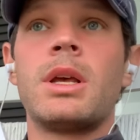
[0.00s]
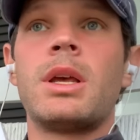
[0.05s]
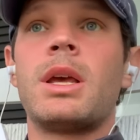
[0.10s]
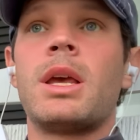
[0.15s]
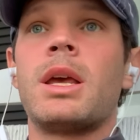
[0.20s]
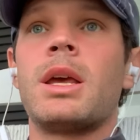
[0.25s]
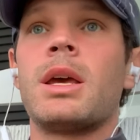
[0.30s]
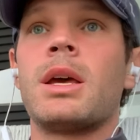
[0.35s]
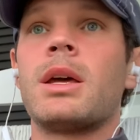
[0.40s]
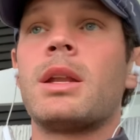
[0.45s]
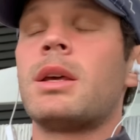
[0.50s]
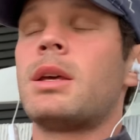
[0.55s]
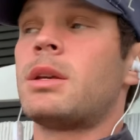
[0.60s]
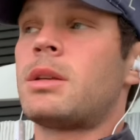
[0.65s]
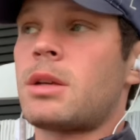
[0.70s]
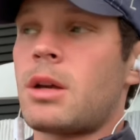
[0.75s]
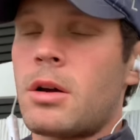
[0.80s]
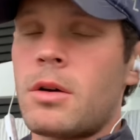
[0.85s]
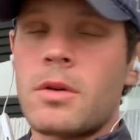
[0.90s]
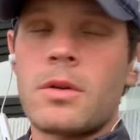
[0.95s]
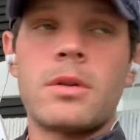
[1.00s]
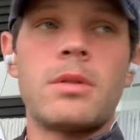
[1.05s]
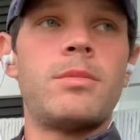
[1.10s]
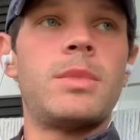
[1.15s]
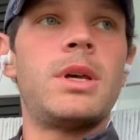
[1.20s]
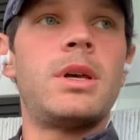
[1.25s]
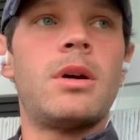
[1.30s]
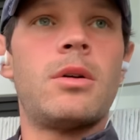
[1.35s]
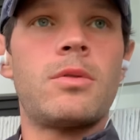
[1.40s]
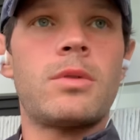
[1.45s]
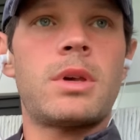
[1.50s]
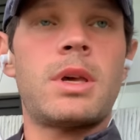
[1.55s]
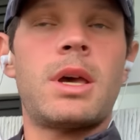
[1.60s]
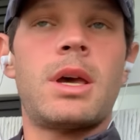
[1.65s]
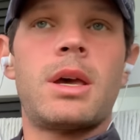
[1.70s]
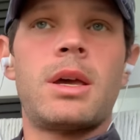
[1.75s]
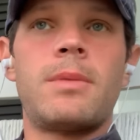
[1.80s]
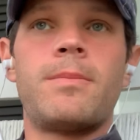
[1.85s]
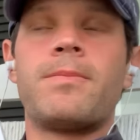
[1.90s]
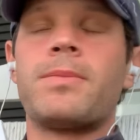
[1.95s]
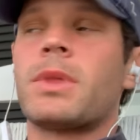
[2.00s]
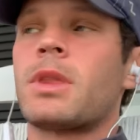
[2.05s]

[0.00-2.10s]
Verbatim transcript: and it's all going to be okay.